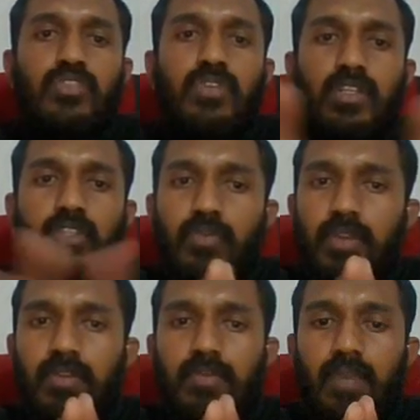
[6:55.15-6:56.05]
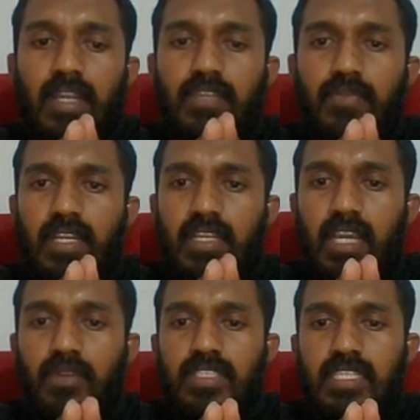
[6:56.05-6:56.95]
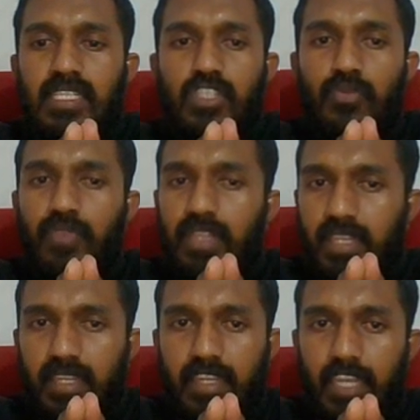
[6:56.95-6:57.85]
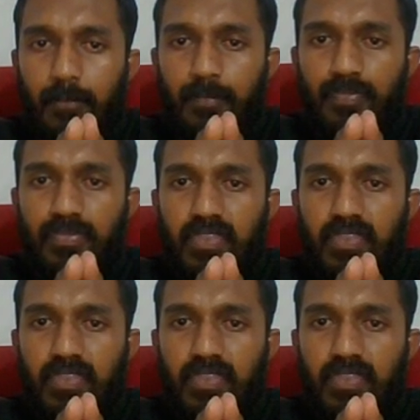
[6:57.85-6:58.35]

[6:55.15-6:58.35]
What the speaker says: You will white have a chance to win the game.